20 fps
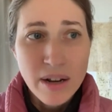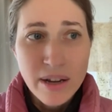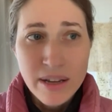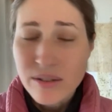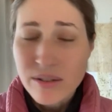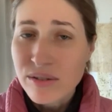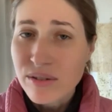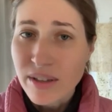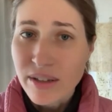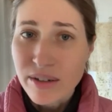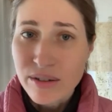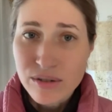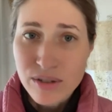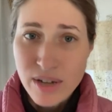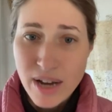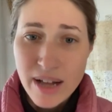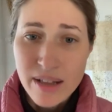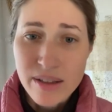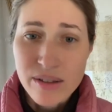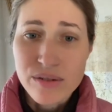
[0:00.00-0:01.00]
is their
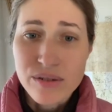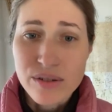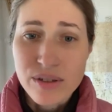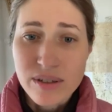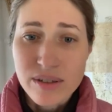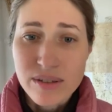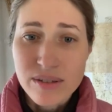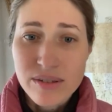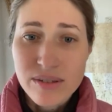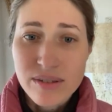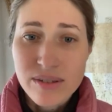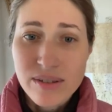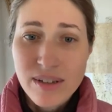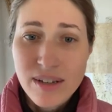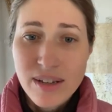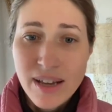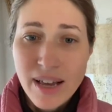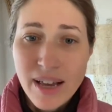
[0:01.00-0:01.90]
challenges